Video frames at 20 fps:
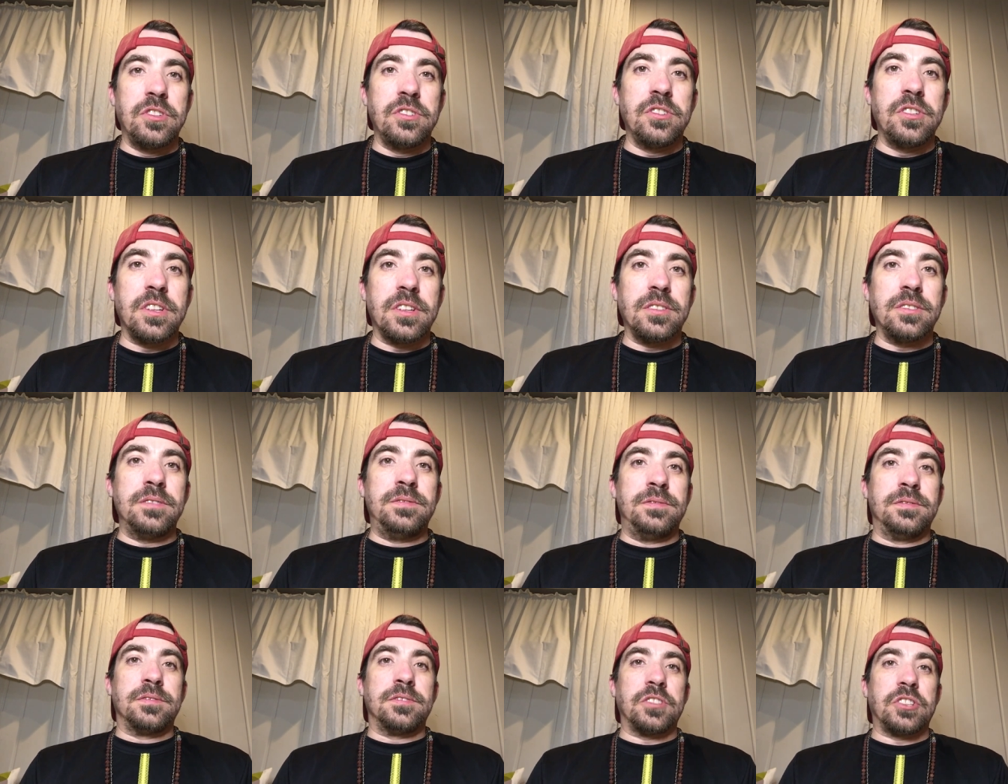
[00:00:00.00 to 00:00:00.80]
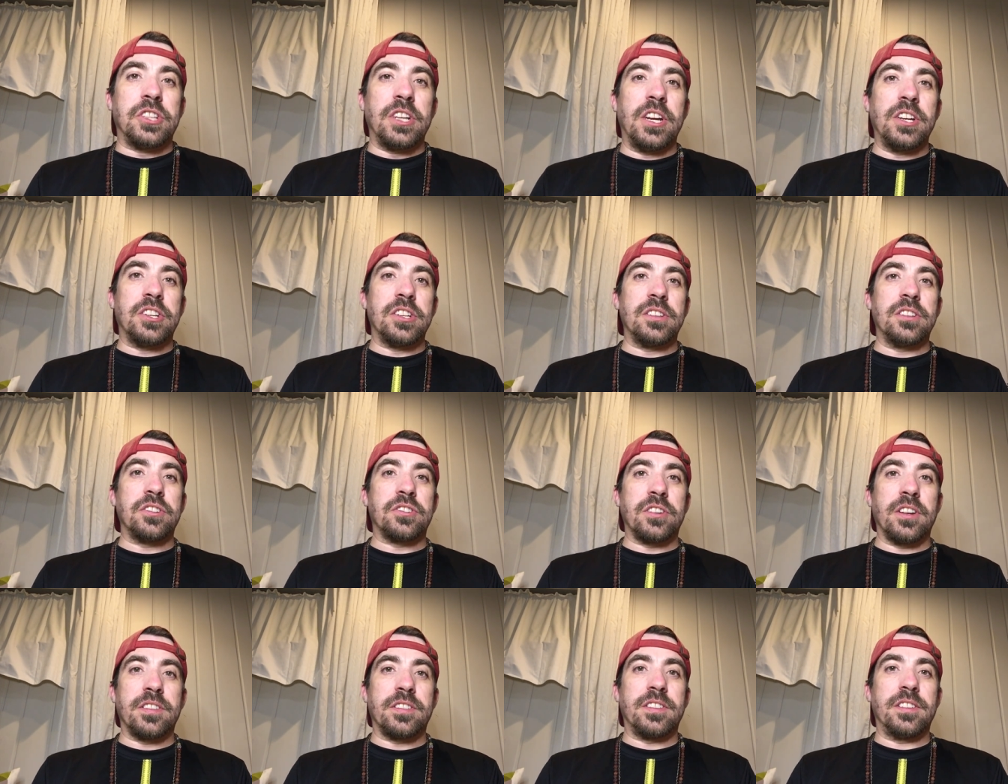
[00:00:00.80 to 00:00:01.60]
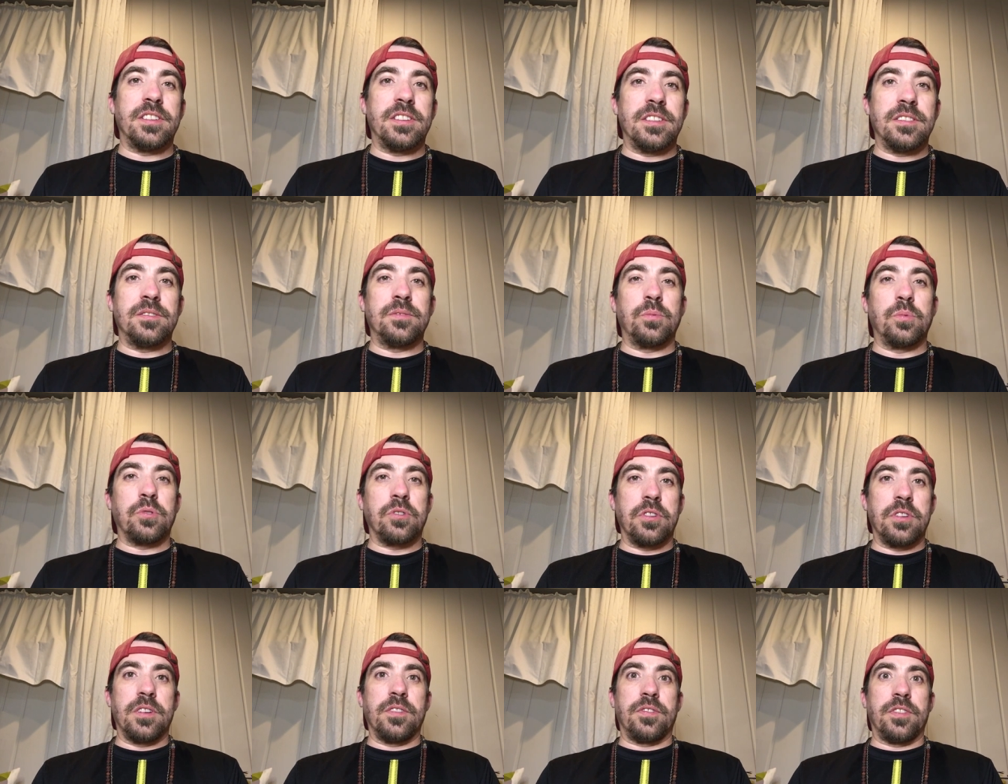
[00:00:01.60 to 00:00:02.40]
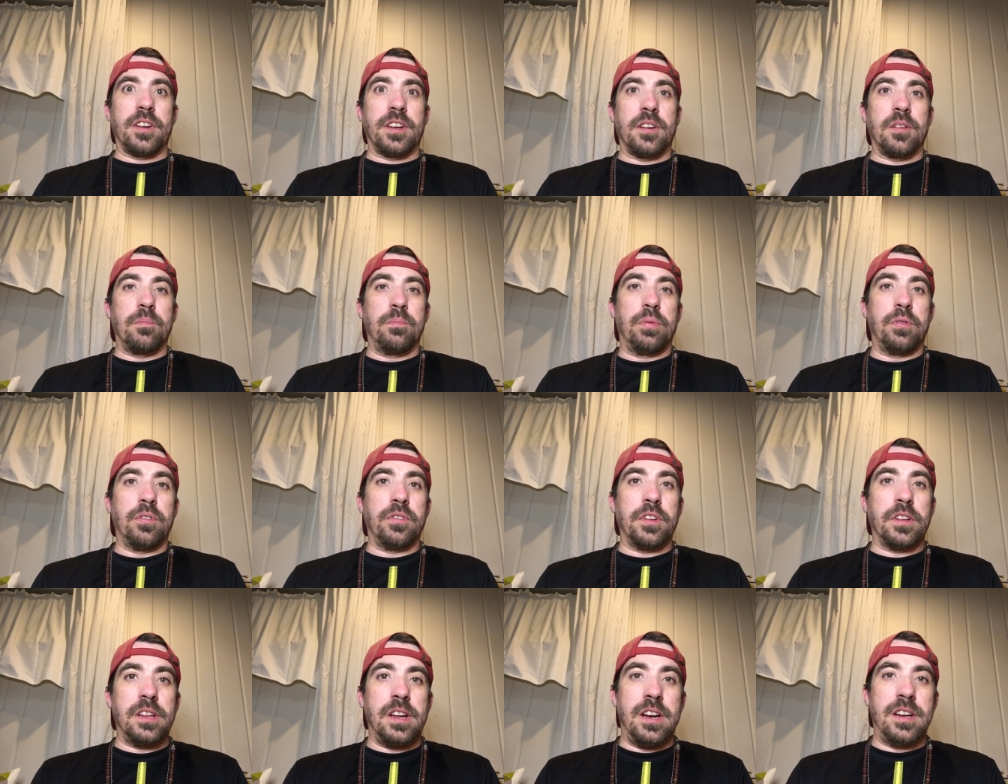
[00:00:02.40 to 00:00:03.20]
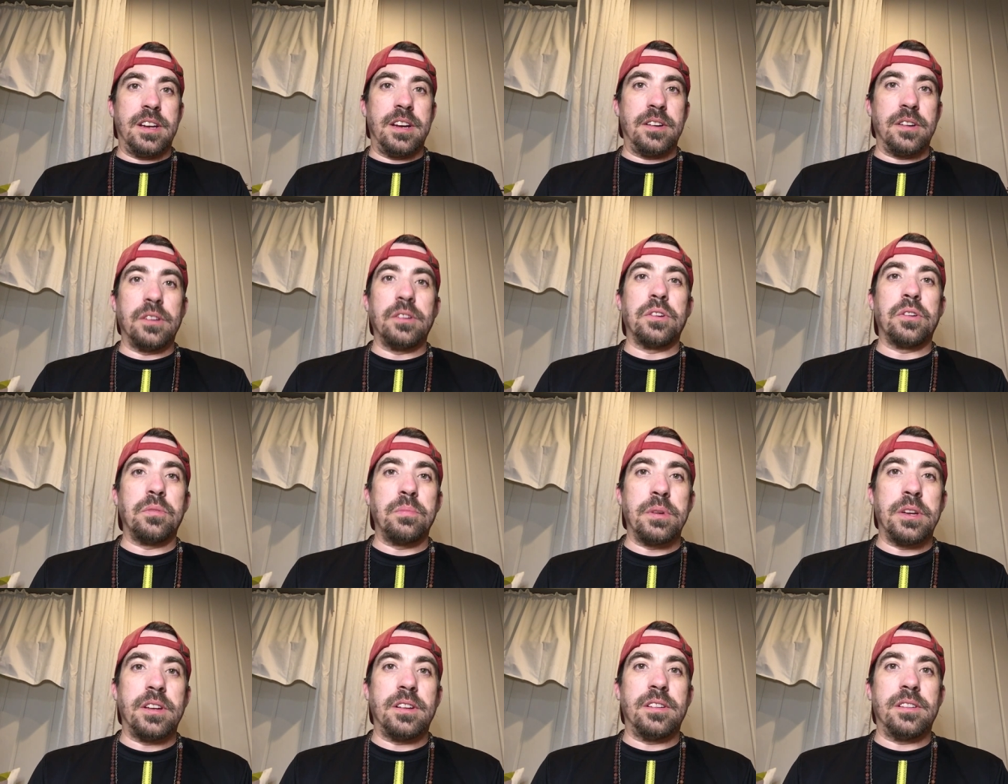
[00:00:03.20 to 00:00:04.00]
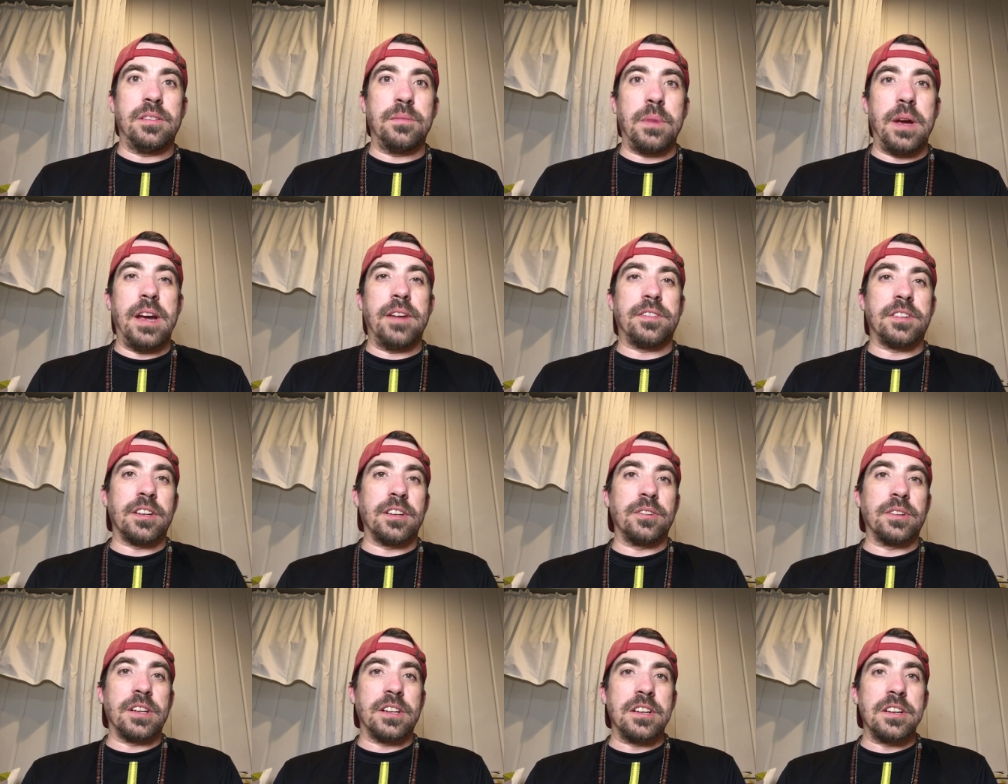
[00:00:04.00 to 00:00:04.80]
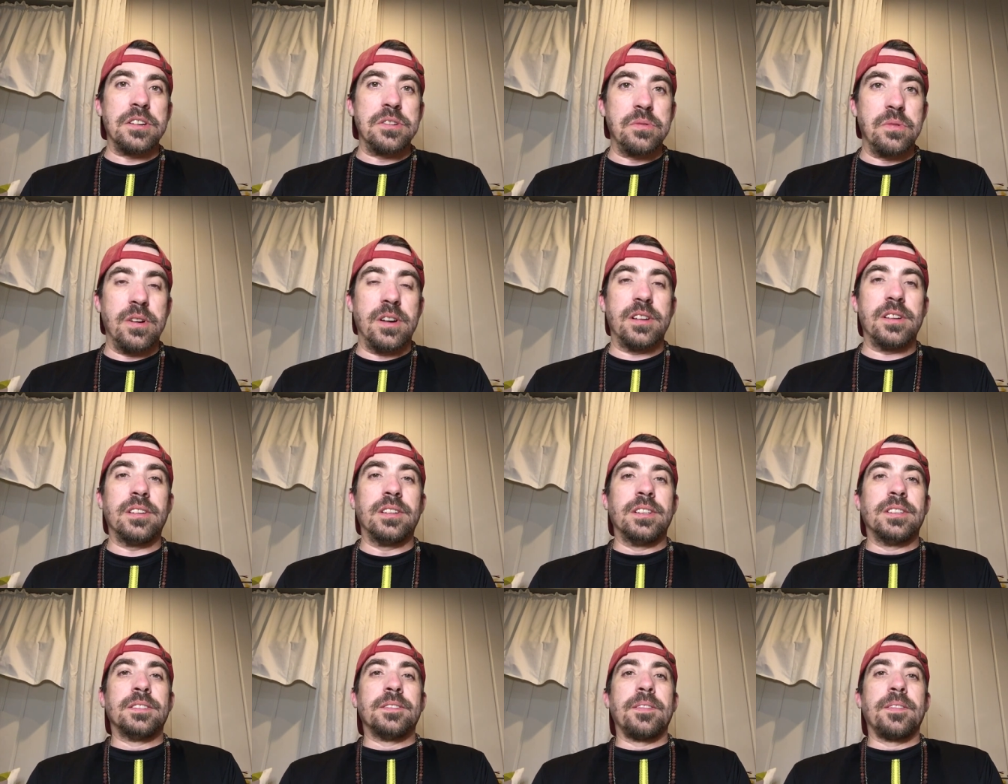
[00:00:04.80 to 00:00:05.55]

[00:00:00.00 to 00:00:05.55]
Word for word: you know, changing the dressing and worrying if they're going to pull the line out a little bit and I might have to go get a new one.